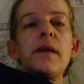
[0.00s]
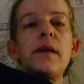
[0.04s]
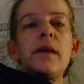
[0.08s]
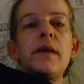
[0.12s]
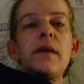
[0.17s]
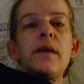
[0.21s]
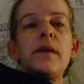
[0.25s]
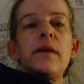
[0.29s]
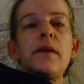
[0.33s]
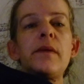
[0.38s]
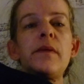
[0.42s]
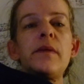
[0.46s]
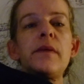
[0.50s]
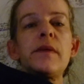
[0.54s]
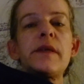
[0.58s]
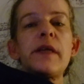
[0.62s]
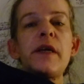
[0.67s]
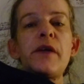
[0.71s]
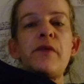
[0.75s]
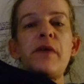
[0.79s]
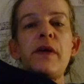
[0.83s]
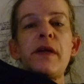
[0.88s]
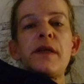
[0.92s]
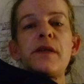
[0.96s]

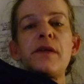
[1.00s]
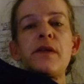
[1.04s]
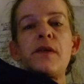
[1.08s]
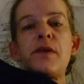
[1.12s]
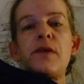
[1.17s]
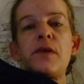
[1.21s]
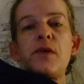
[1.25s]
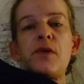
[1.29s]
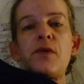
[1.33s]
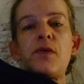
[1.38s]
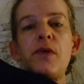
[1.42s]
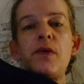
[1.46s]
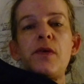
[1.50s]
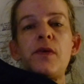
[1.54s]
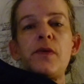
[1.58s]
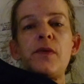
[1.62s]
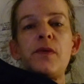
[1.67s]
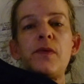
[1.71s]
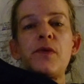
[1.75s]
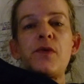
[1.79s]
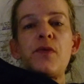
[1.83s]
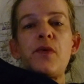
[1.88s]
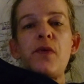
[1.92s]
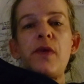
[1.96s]
directed
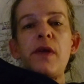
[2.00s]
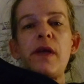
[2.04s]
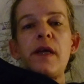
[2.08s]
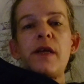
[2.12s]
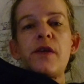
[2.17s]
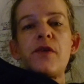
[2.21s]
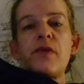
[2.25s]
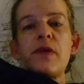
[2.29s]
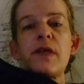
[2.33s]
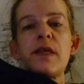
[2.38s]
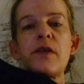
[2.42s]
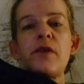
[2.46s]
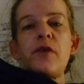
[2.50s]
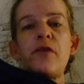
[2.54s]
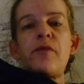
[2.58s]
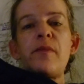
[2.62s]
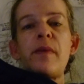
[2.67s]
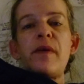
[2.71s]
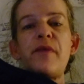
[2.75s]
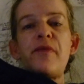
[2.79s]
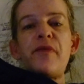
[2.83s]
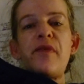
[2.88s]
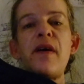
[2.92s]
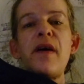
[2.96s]
to the address of
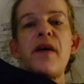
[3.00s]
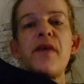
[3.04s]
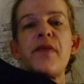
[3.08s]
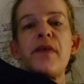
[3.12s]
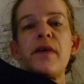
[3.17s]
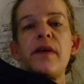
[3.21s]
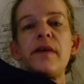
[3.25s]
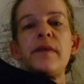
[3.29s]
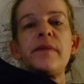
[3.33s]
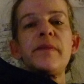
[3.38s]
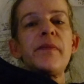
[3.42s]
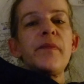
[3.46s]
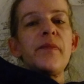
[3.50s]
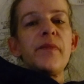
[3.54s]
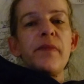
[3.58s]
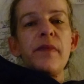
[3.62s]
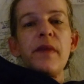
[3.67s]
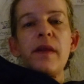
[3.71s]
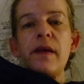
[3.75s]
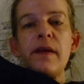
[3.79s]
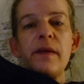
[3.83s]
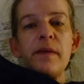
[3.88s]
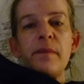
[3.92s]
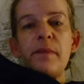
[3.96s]
my father,
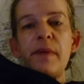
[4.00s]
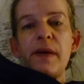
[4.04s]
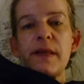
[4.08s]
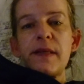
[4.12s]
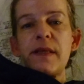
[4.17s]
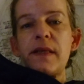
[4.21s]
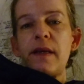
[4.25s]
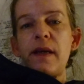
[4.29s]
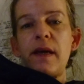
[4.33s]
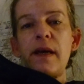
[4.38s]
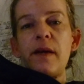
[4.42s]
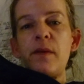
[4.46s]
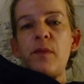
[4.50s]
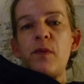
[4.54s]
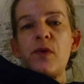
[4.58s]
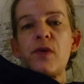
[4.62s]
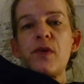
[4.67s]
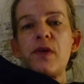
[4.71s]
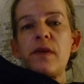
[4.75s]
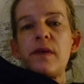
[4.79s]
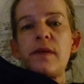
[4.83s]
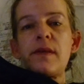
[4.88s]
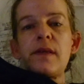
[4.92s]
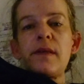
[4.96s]
but I
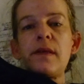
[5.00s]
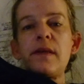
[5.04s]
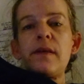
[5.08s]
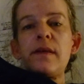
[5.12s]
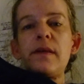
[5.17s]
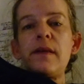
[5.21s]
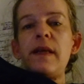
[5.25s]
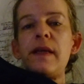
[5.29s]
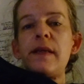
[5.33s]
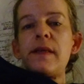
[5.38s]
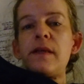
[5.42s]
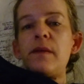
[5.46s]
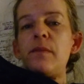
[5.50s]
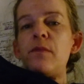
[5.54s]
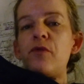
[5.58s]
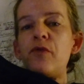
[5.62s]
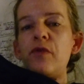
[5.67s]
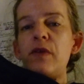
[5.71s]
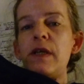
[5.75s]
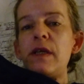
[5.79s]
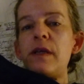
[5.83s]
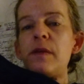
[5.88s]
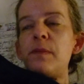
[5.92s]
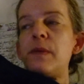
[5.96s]
would not let him
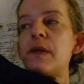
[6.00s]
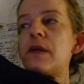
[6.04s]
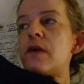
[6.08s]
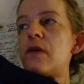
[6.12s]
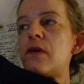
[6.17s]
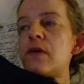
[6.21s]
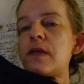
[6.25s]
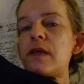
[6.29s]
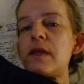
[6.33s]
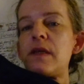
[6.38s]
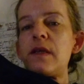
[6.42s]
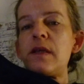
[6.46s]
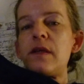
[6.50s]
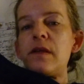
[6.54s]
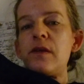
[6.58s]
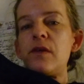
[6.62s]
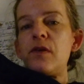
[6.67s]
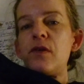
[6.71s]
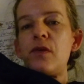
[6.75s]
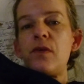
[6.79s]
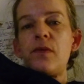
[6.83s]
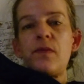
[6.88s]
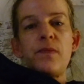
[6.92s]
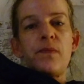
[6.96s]
read because he
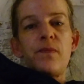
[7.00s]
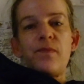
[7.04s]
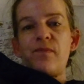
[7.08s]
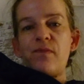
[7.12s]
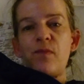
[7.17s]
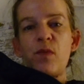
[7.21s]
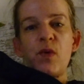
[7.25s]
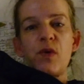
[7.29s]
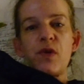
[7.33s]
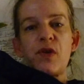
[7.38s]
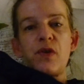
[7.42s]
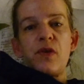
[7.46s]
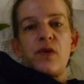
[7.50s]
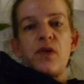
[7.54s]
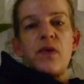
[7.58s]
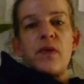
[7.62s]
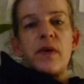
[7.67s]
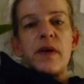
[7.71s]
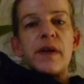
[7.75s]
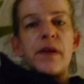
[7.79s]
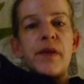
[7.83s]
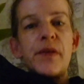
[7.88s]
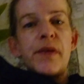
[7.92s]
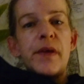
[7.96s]
didn't want to know
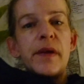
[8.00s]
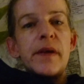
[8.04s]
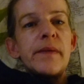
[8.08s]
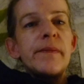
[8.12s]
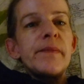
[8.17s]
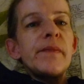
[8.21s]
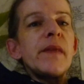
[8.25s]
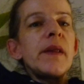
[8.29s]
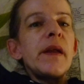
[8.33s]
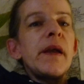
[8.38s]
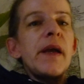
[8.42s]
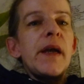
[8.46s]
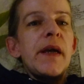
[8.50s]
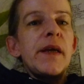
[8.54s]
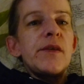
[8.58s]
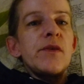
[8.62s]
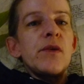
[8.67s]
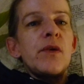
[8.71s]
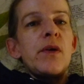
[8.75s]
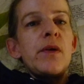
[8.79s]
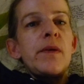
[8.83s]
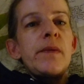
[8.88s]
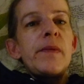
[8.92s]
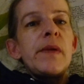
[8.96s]
anything at
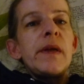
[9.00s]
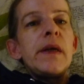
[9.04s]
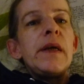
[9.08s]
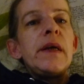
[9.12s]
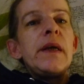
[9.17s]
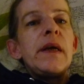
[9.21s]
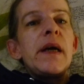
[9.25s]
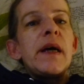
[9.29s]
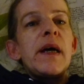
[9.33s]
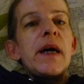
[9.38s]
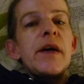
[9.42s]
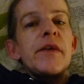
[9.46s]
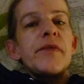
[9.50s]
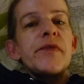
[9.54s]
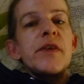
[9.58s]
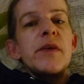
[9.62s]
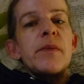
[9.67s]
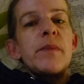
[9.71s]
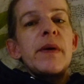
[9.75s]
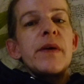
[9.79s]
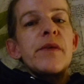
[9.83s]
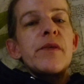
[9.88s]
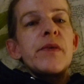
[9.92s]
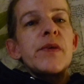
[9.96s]
all after
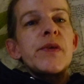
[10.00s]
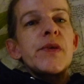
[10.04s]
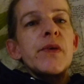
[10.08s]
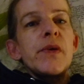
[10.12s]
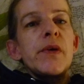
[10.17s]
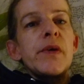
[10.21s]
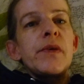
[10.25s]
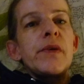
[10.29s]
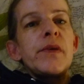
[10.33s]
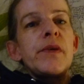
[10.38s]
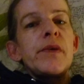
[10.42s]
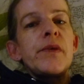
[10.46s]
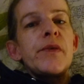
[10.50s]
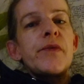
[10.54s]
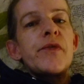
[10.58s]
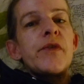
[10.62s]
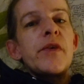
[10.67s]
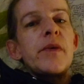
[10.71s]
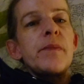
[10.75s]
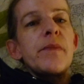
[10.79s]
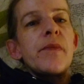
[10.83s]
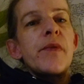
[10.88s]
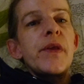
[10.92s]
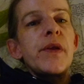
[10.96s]
my return
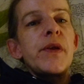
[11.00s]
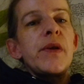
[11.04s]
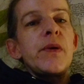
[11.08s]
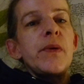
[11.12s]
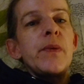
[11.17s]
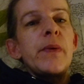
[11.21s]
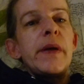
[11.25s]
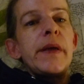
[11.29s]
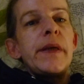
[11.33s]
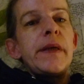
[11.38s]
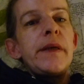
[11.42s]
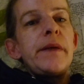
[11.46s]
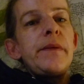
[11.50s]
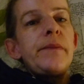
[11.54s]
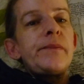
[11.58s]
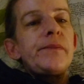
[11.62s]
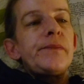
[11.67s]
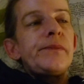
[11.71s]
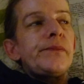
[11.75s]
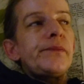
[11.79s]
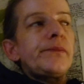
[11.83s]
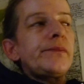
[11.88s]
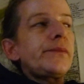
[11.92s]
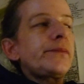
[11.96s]
from the UAE,
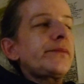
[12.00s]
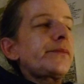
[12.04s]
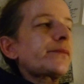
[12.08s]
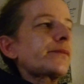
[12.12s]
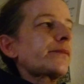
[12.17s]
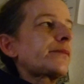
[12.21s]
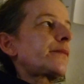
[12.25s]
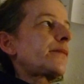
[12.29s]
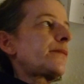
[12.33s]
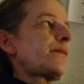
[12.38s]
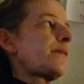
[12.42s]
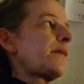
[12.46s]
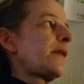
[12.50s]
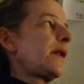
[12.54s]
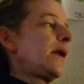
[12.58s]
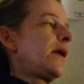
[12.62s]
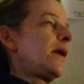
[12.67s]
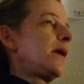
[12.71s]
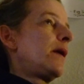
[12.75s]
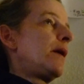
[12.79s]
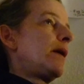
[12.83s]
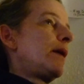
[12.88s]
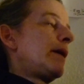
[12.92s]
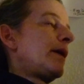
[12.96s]

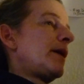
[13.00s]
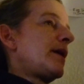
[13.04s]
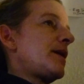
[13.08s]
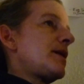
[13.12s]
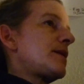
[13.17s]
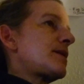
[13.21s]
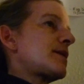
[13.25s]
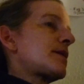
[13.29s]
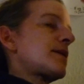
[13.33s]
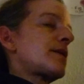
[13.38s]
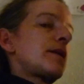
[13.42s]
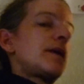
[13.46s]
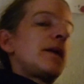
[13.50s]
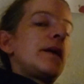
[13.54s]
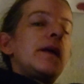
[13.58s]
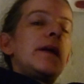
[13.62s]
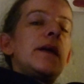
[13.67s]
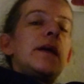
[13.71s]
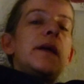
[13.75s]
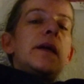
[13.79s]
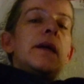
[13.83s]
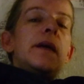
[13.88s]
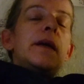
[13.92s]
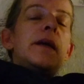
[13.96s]
is
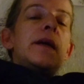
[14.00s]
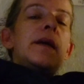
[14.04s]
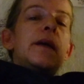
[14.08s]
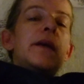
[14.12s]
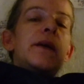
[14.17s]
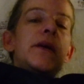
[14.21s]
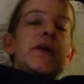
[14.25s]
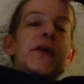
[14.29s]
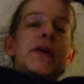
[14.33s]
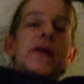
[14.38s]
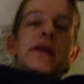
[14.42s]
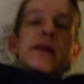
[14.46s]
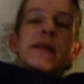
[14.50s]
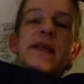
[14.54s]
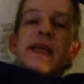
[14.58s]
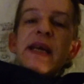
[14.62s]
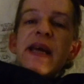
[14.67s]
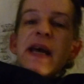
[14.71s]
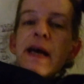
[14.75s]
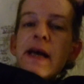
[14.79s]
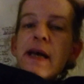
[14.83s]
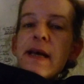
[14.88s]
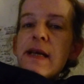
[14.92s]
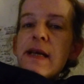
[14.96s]
der